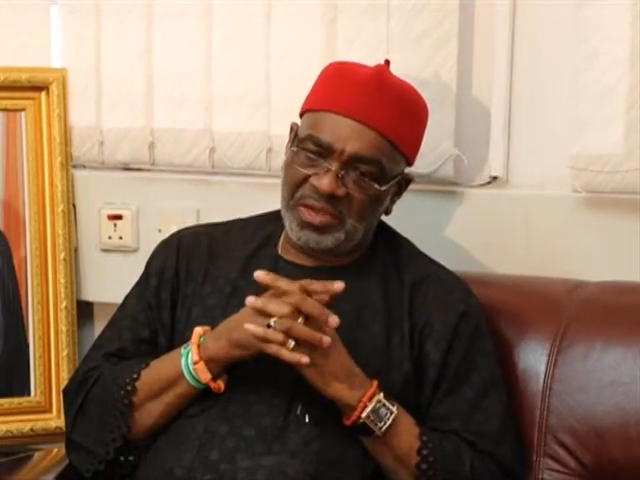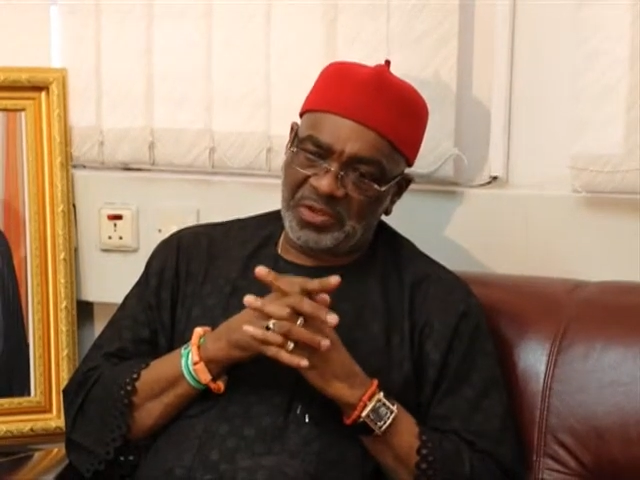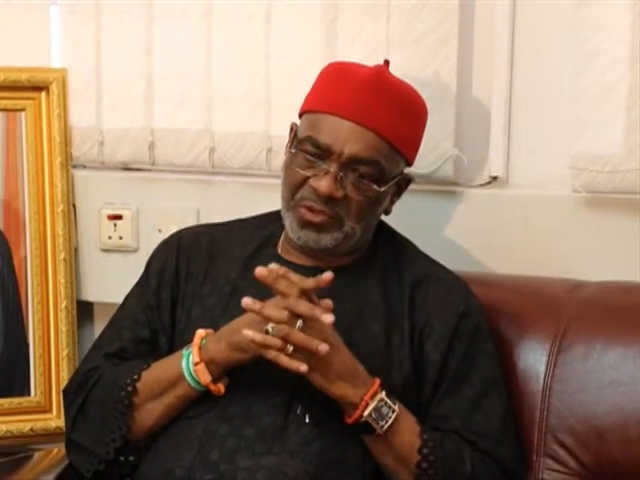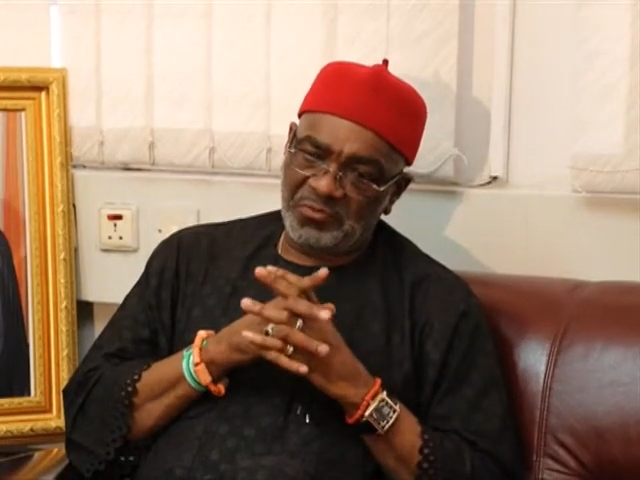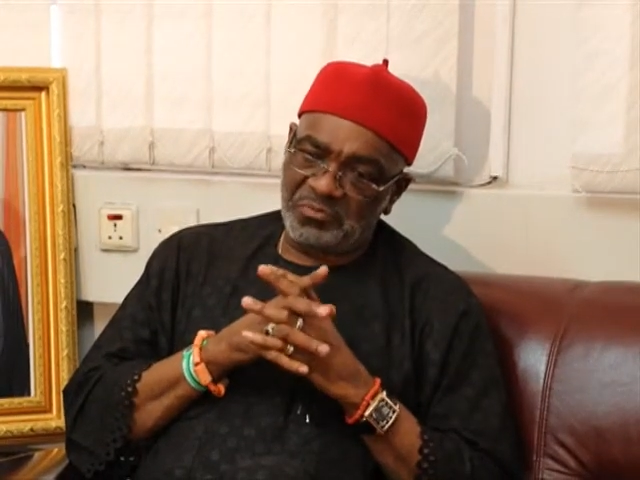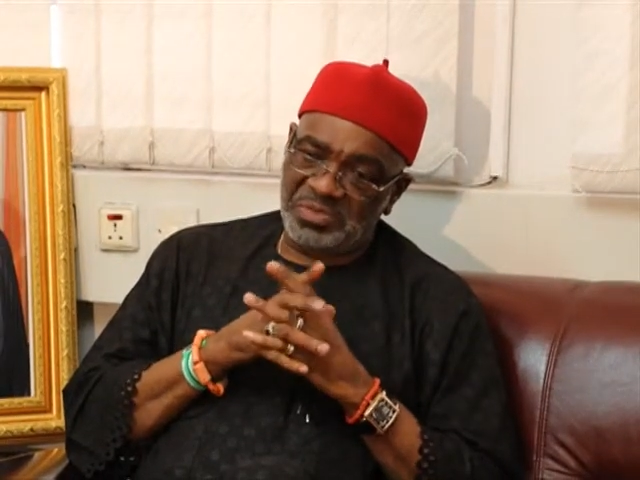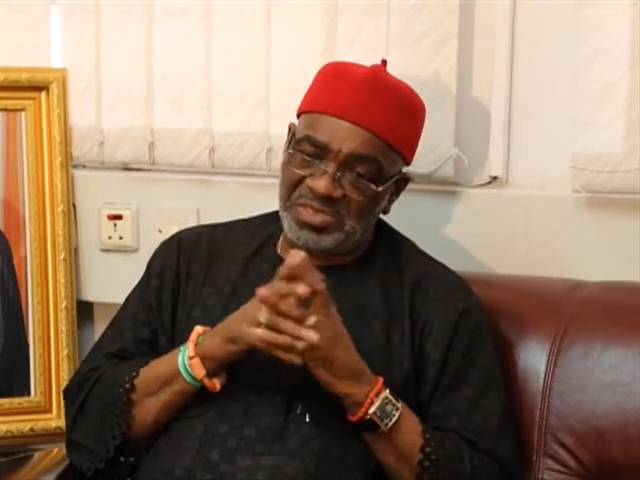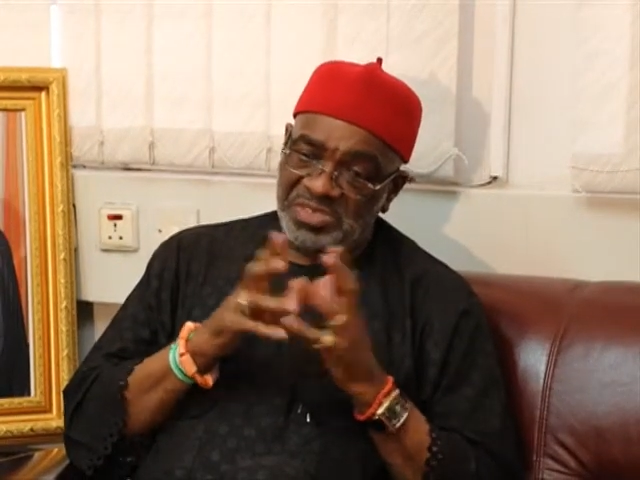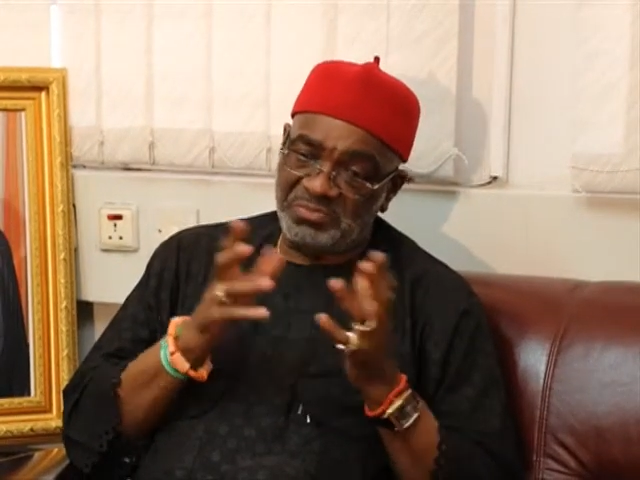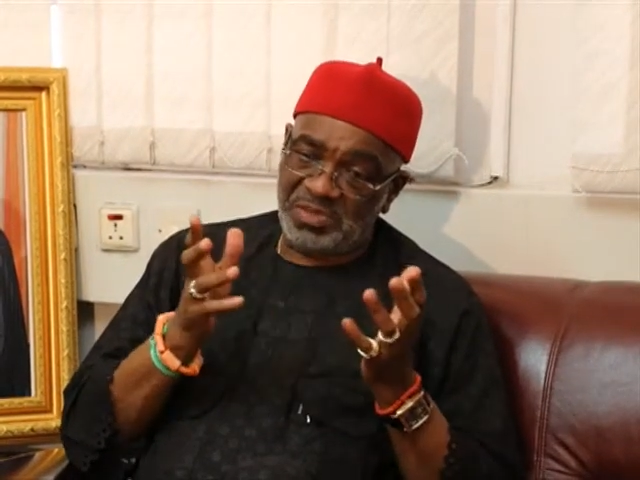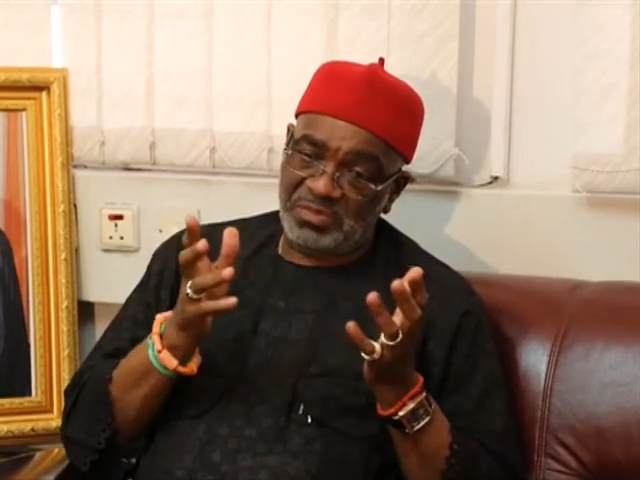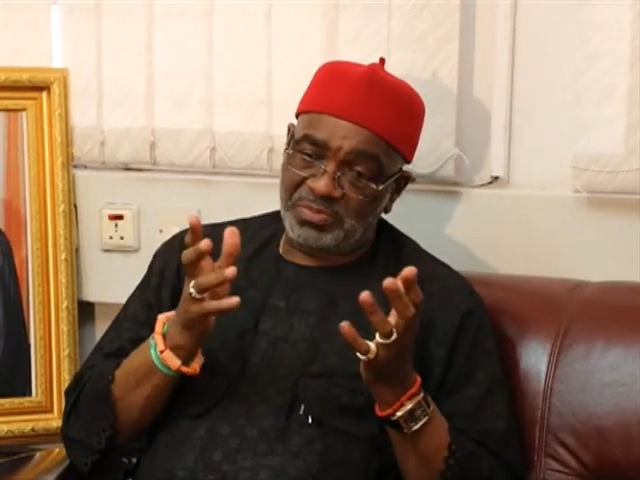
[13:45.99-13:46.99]
lot of
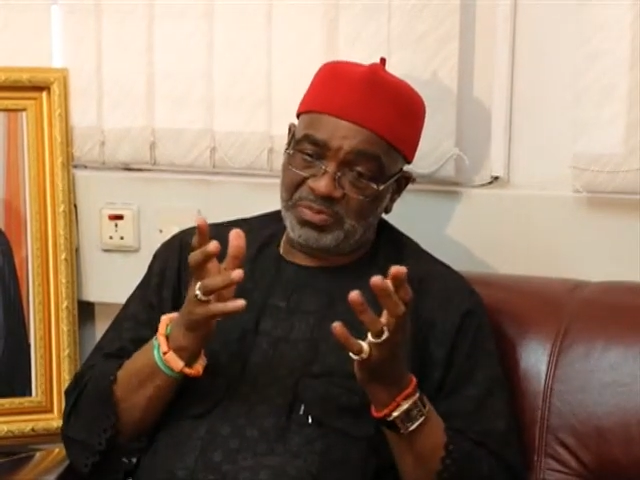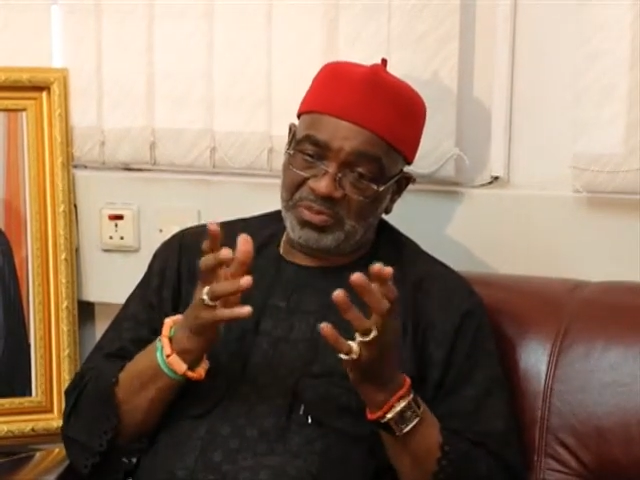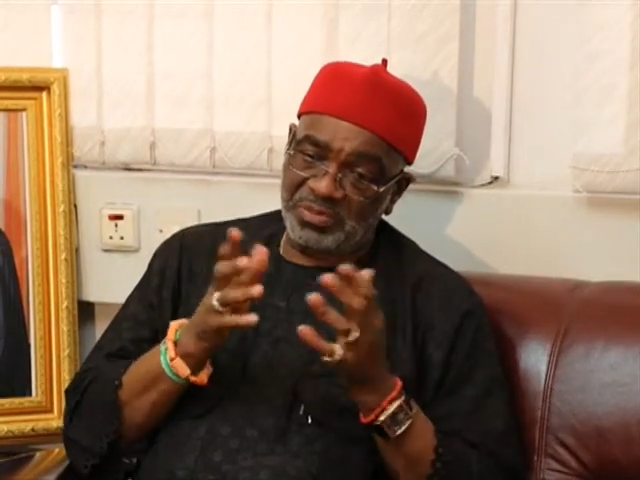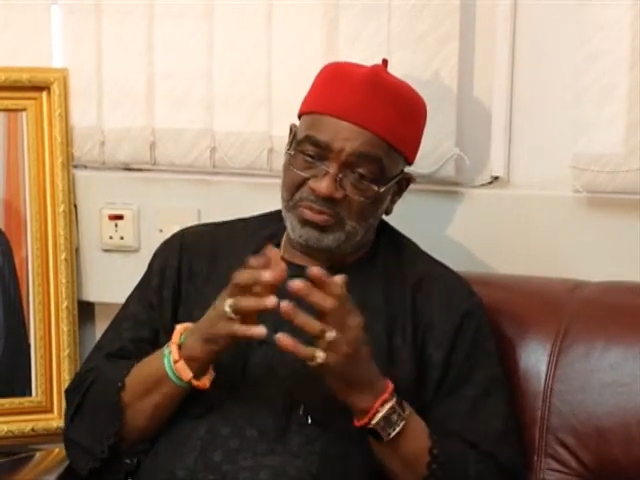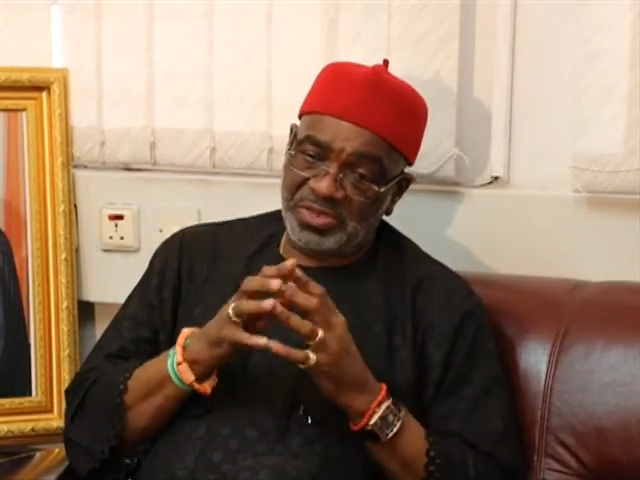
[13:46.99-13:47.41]
busy people